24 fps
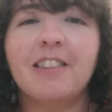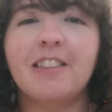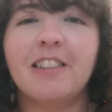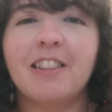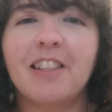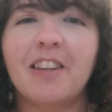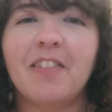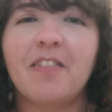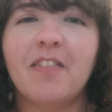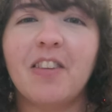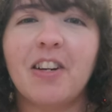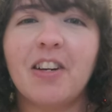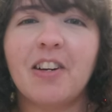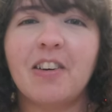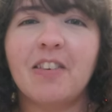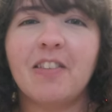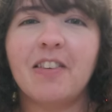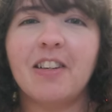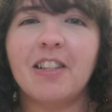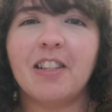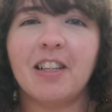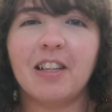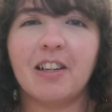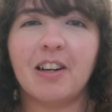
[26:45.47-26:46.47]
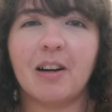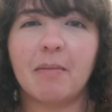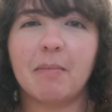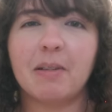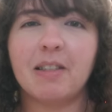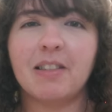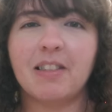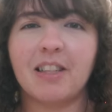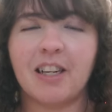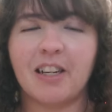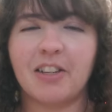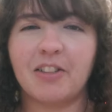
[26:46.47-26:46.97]
to let me know in the
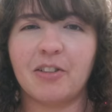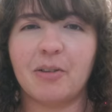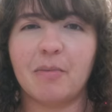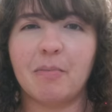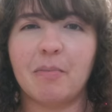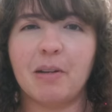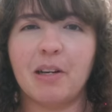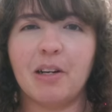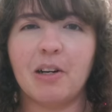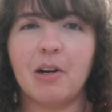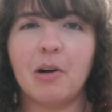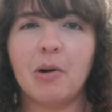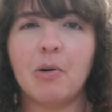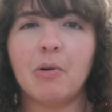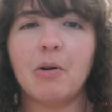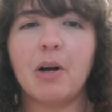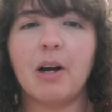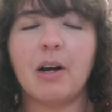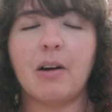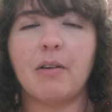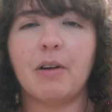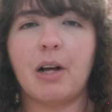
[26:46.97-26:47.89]
comment section below.